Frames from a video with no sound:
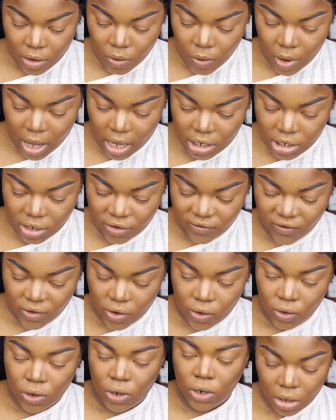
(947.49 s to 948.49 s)
Wonderful.
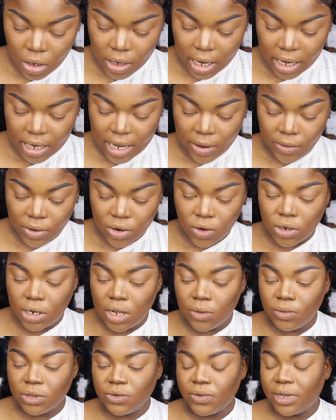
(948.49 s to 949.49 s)
Okay, now we're going
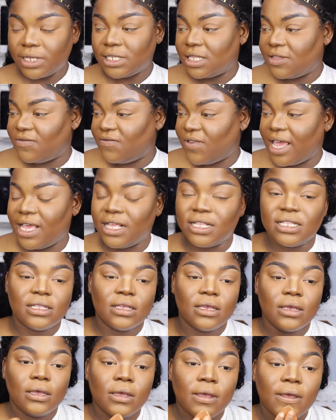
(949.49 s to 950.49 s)
in with the rest of the face.
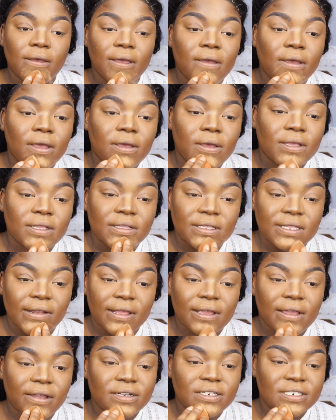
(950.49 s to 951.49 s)

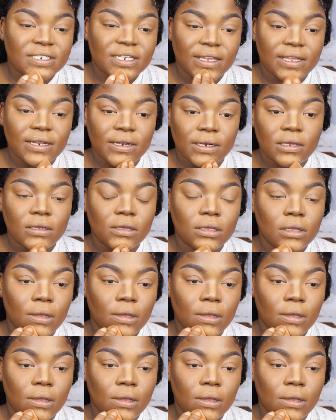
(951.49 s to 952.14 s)
Setting our chin.